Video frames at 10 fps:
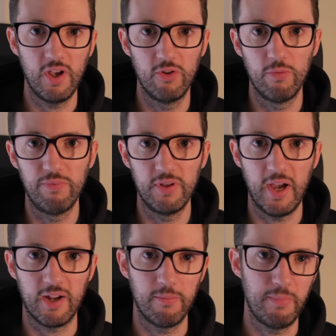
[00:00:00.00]
and hopefully I
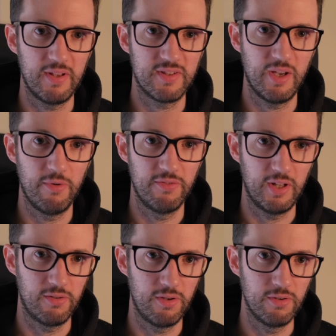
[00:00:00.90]
can pass some of
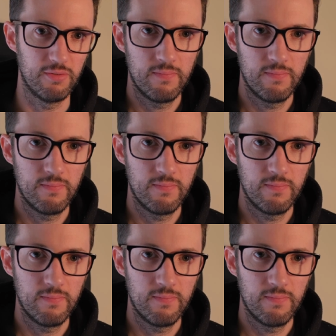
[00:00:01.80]
that to you.